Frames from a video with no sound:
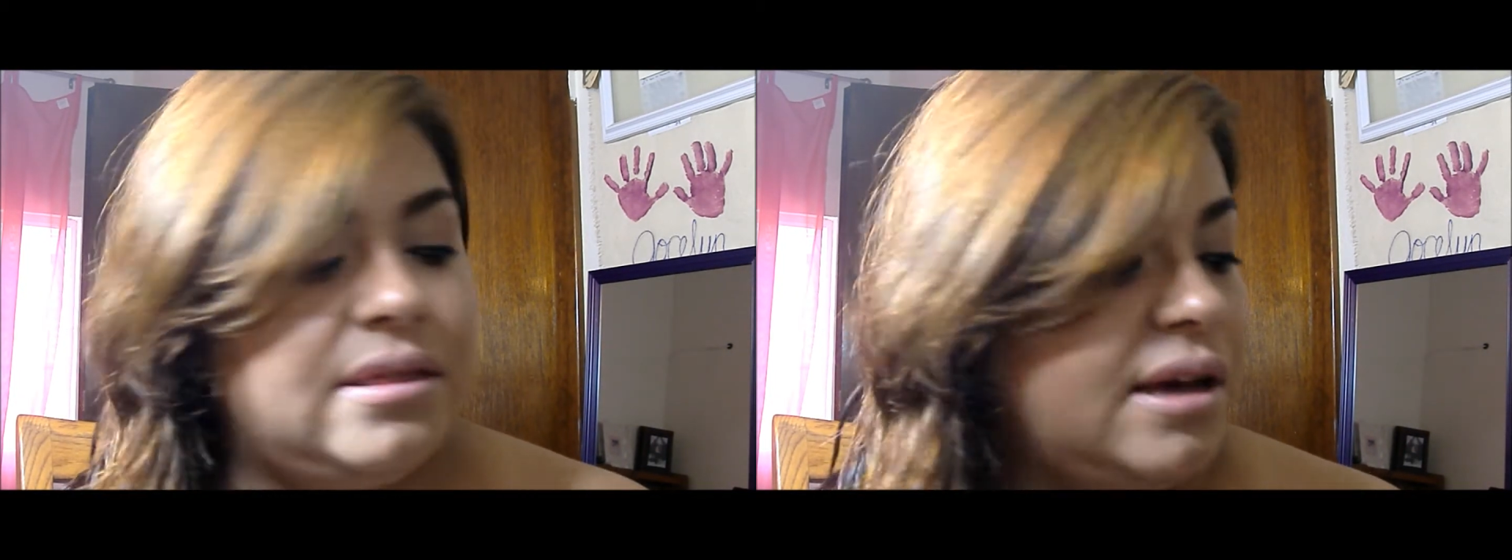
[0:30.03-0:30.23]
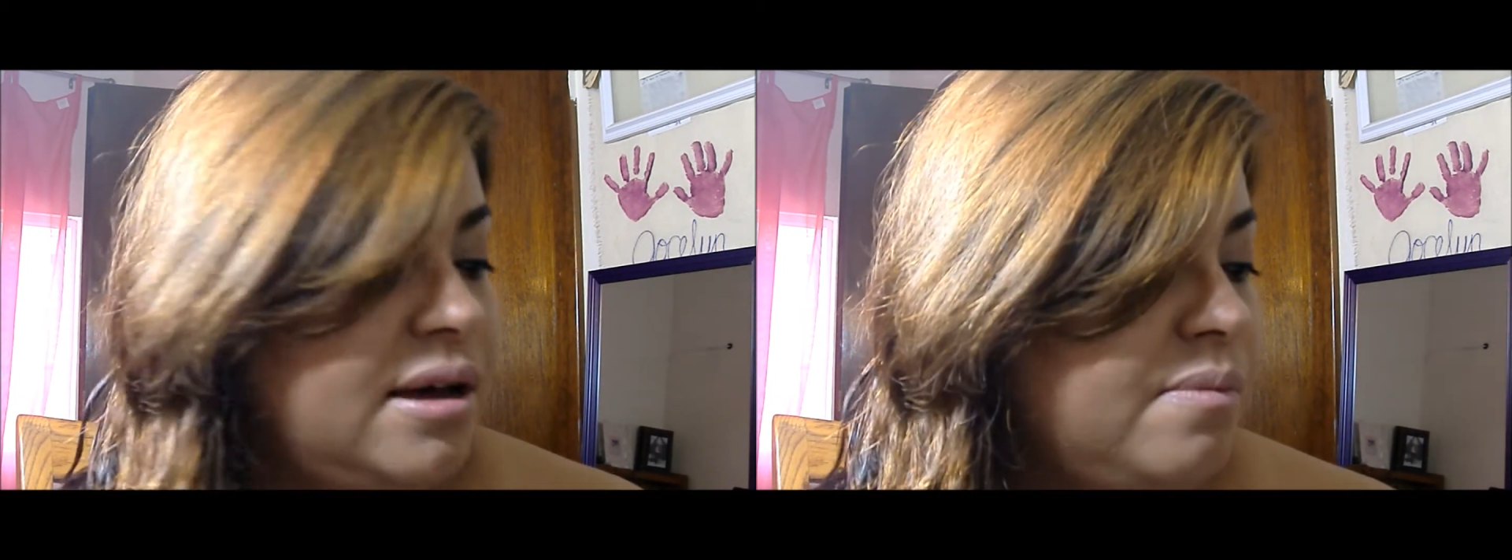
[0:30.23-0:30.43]

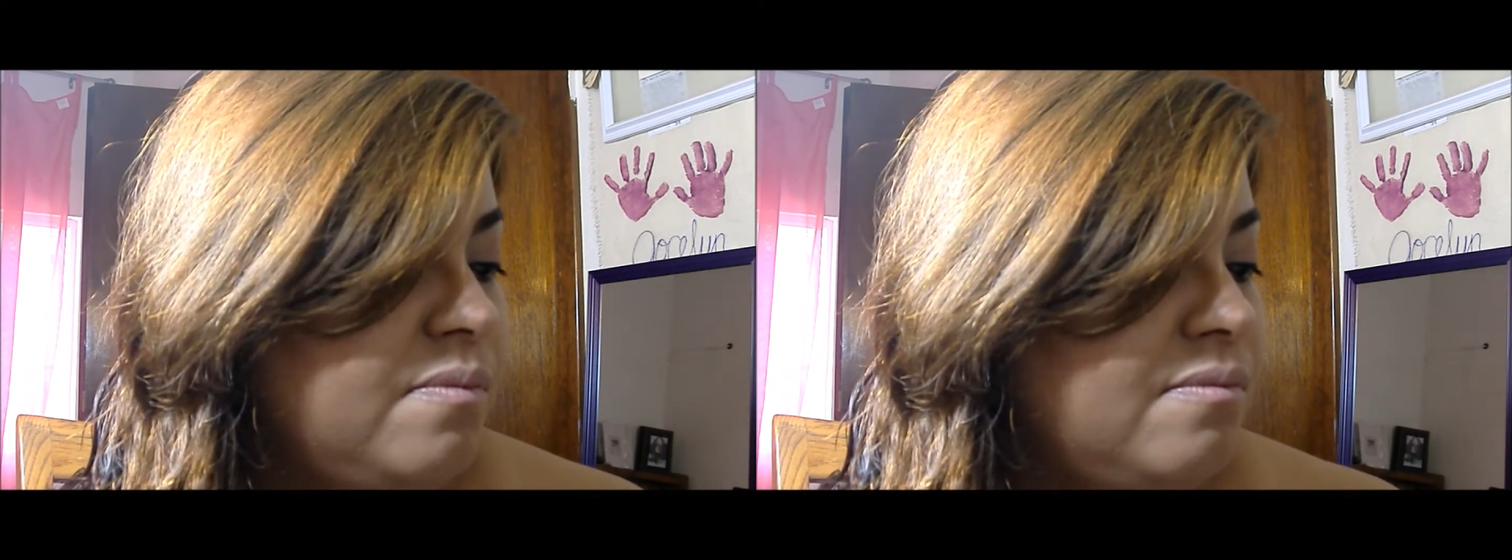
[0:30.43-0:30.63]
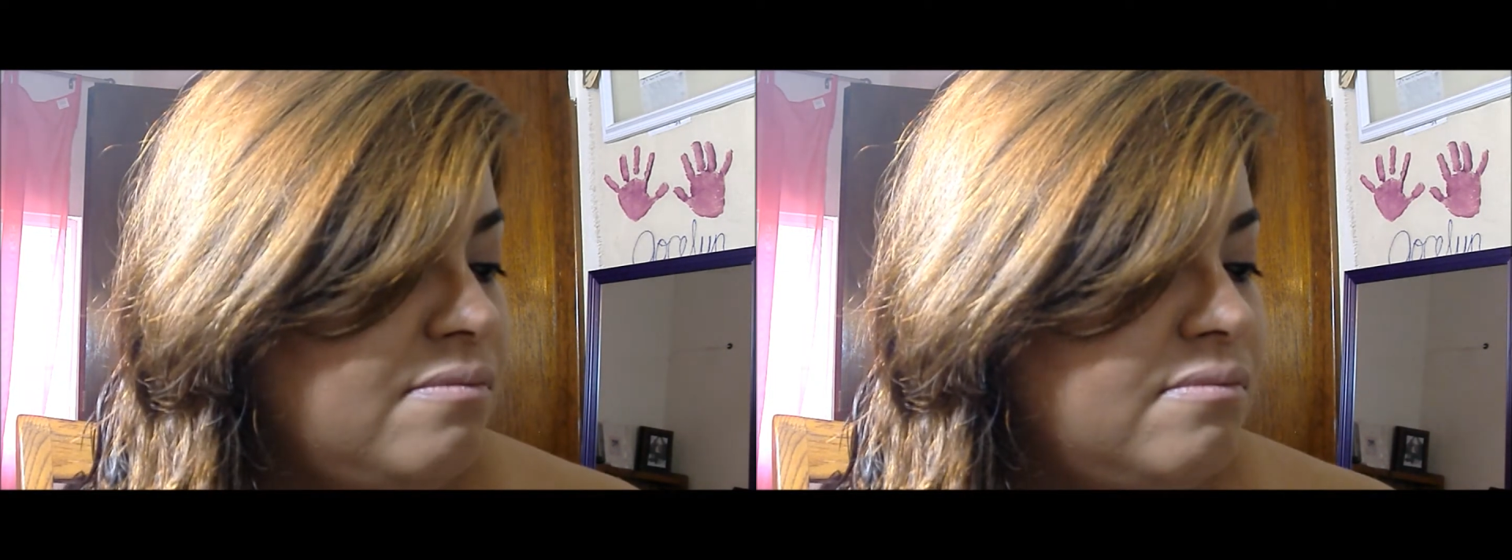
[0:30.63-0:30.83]

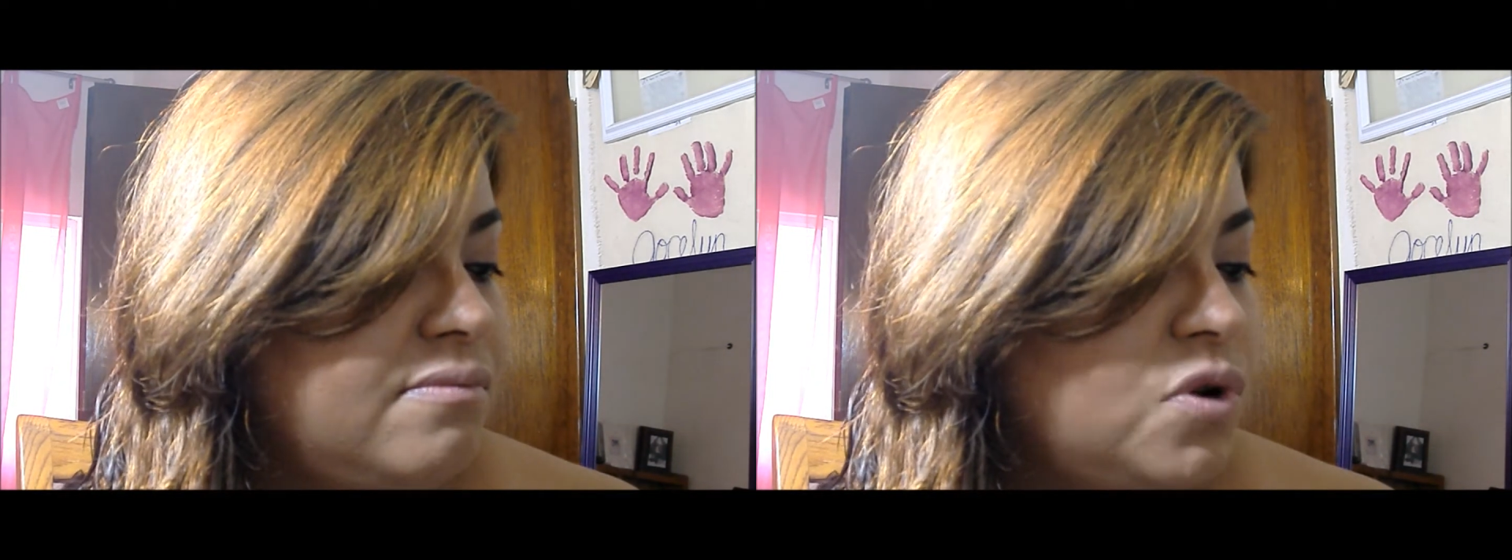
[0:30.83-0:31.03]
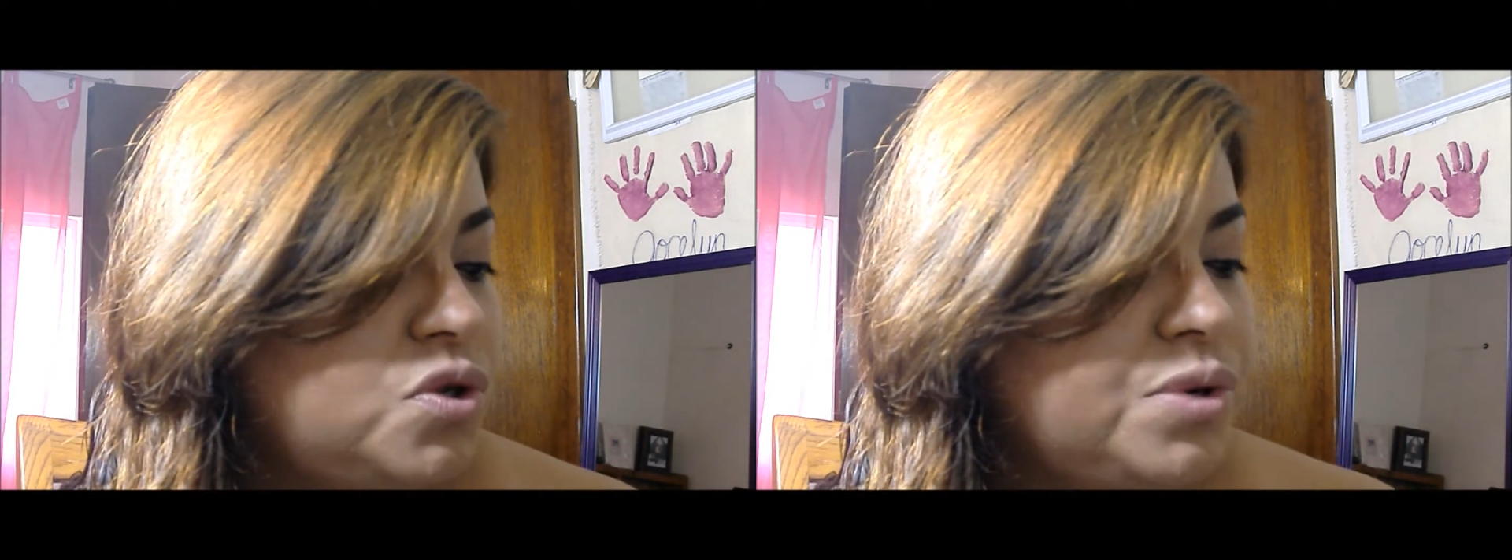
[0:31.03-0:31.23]
The
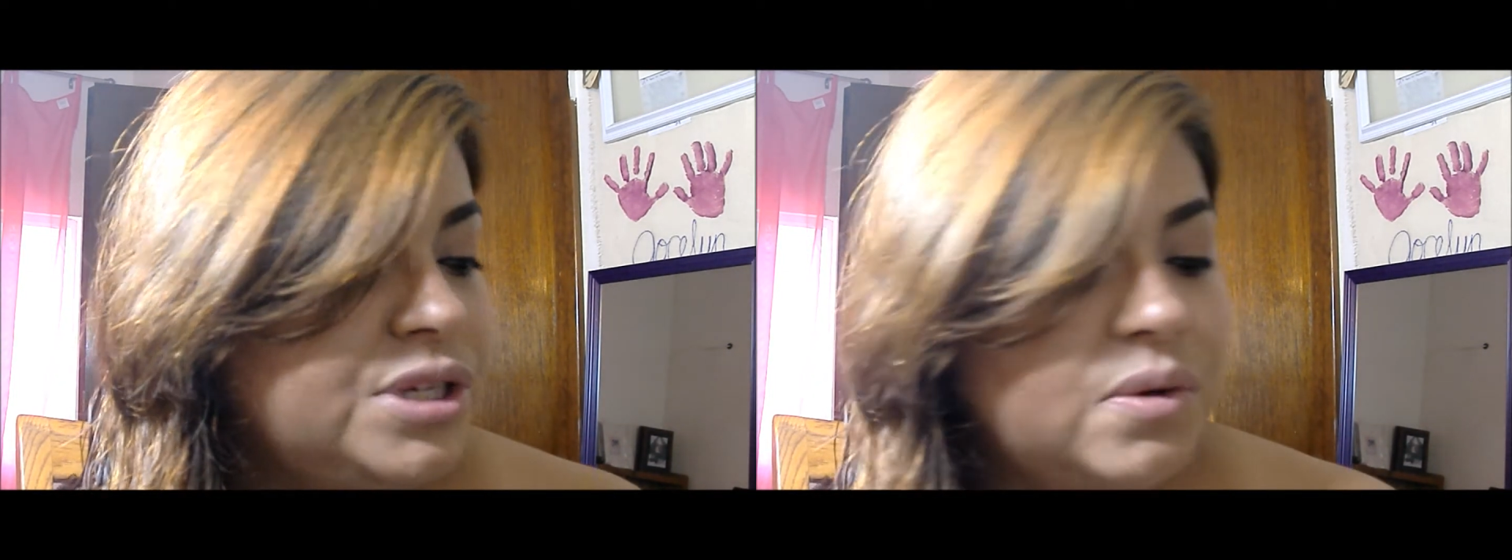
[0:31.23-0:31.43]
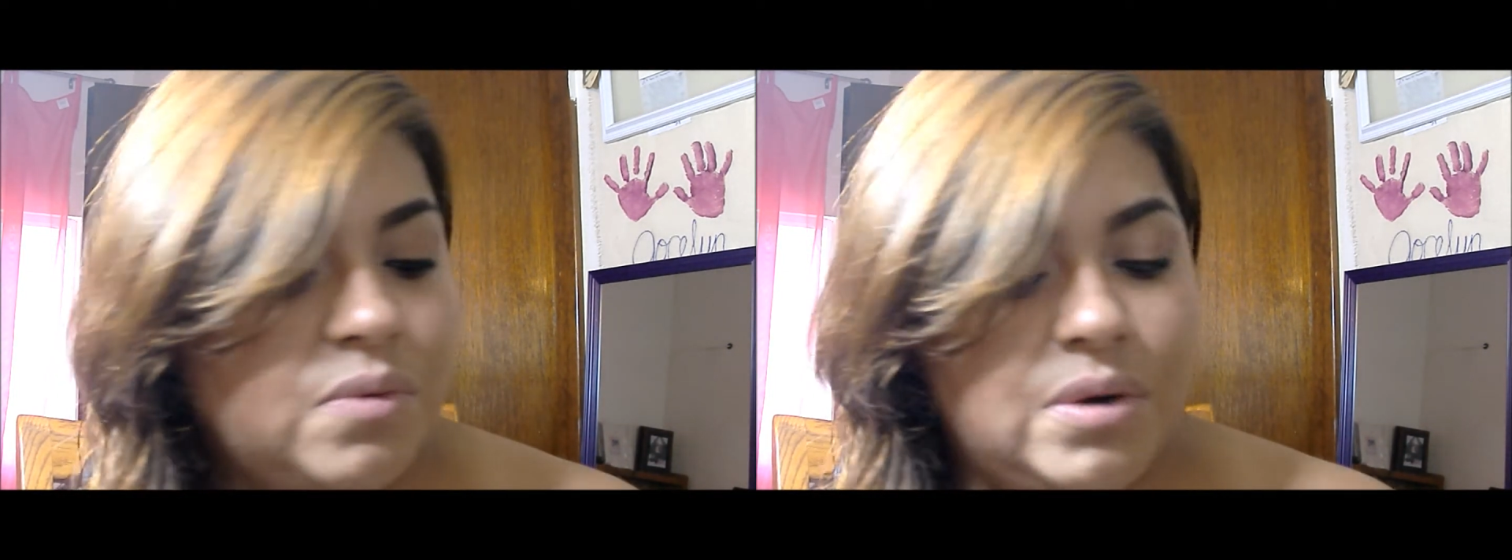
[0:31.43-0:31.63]
most
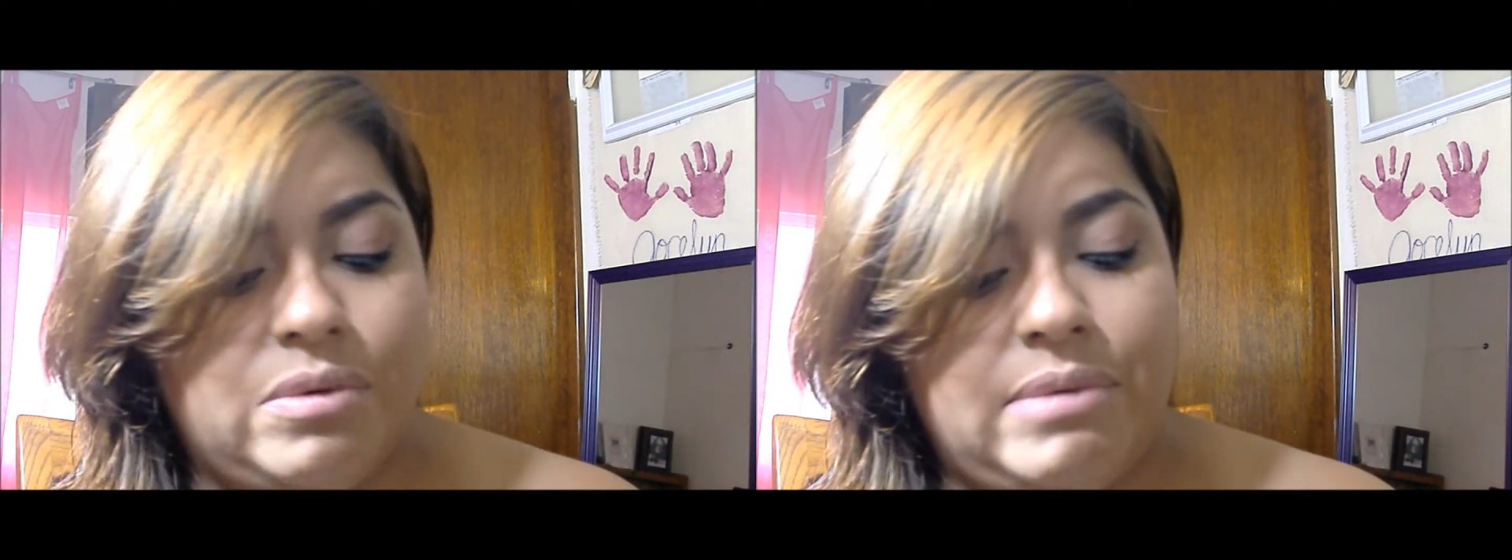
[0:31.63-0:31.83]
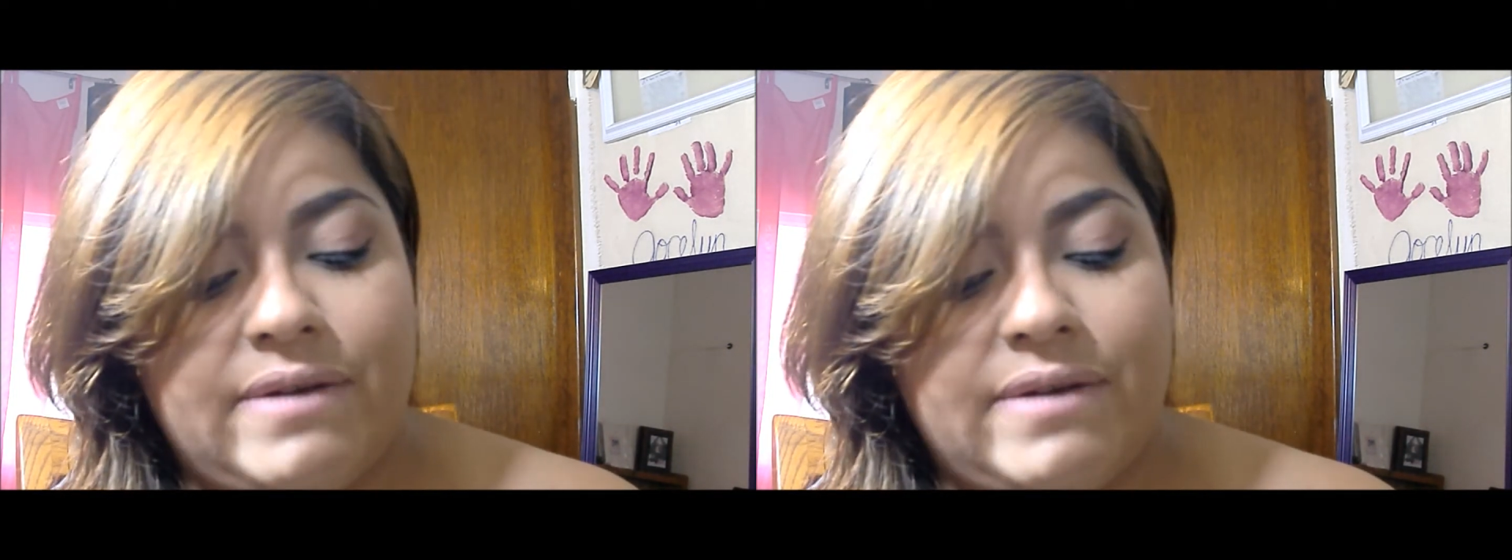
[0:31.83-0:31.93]
recent one would